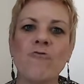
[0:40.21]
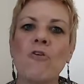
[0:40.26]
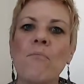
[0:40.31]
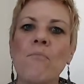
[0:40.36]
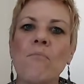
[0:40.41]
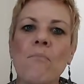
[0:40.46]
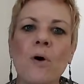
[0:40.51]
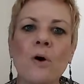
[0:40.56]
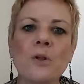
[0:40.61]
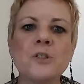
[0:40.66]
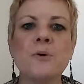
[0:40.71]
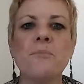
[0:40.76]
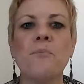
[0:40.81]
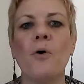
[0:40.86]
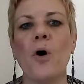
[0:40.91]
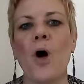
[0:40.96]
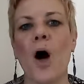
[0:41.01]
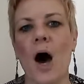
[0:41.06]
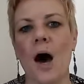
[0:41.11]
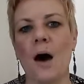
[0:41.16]
for
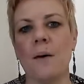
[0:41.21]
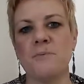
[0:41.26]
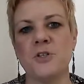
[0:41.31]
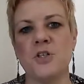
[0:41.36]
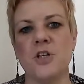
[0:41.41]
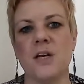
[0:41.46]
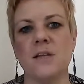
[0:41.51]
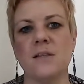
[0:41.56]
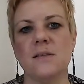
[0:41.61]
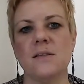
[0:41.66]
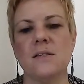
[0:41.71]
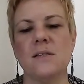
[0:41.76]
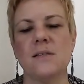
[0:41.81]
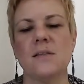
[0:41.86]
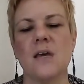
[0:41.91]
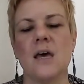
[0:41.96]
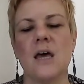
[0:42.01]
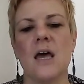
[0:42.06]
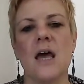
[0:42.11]
multiple options.